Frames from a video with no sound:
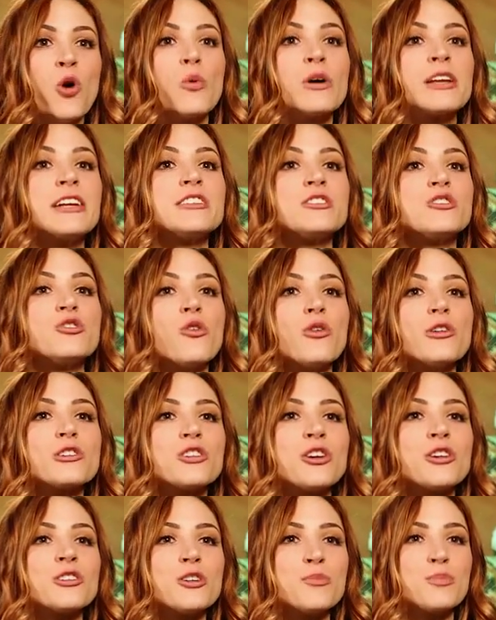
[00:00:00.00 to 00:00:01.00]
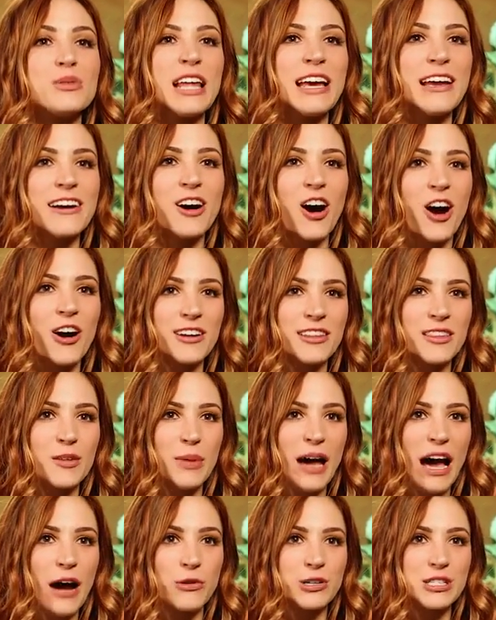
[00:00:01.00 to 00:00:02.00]
when it's your turn to play a card in
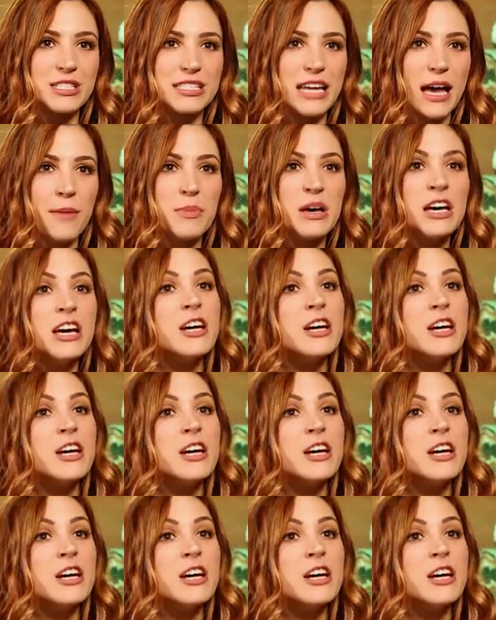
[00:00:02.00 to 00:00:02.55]
the power step,